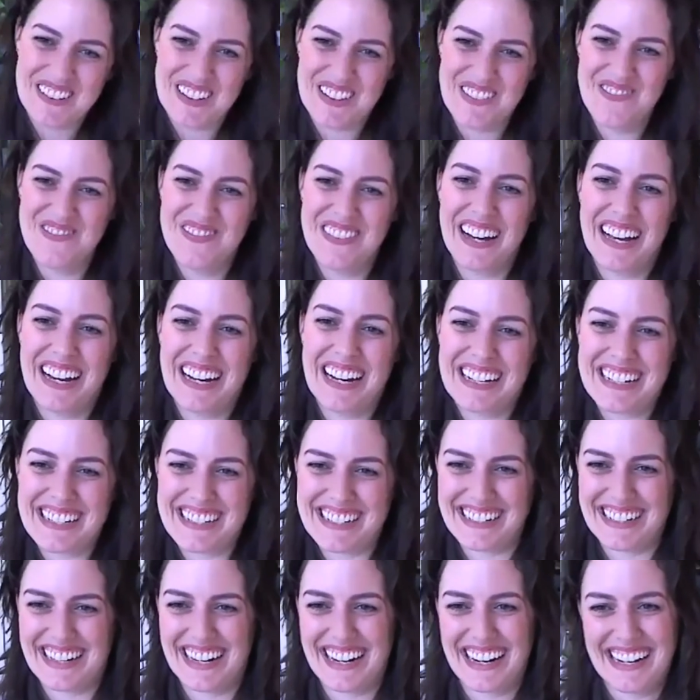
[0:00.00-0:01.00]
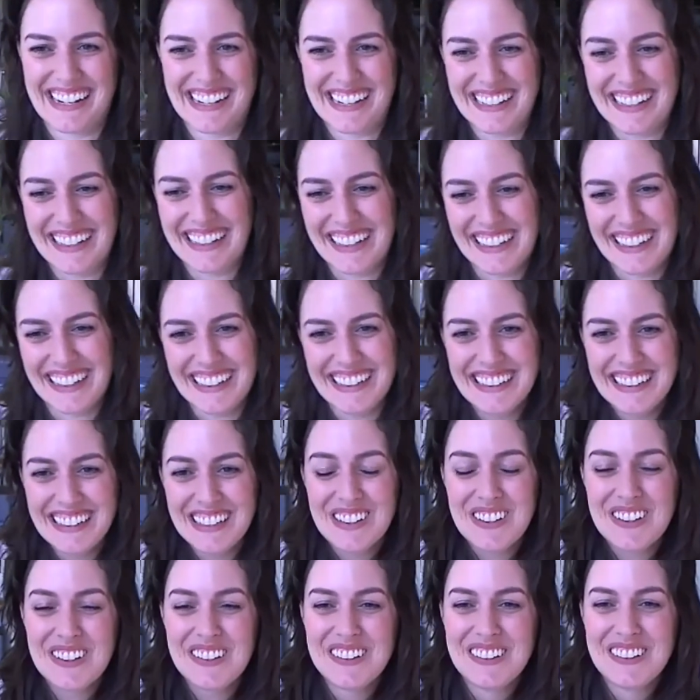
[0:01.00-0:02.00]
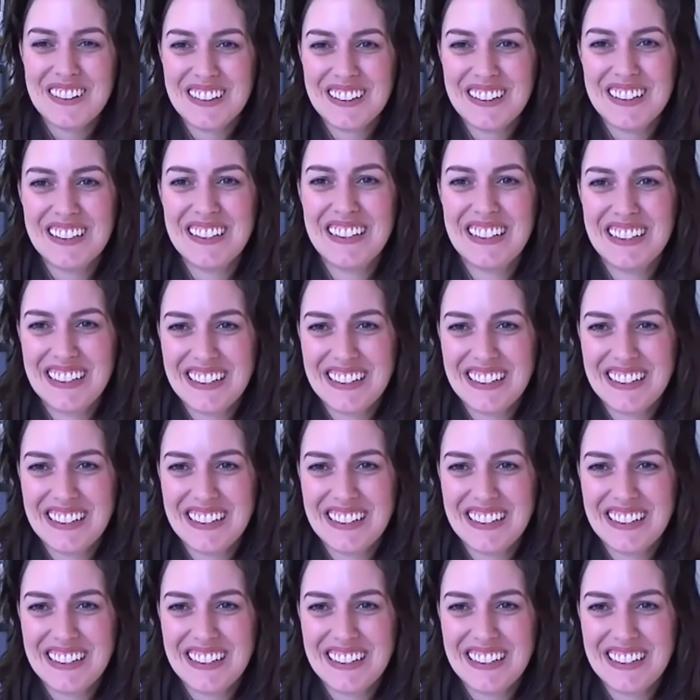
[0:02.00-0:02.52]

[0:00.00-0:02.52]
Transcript: with Mike Janda. Because he's my buddy.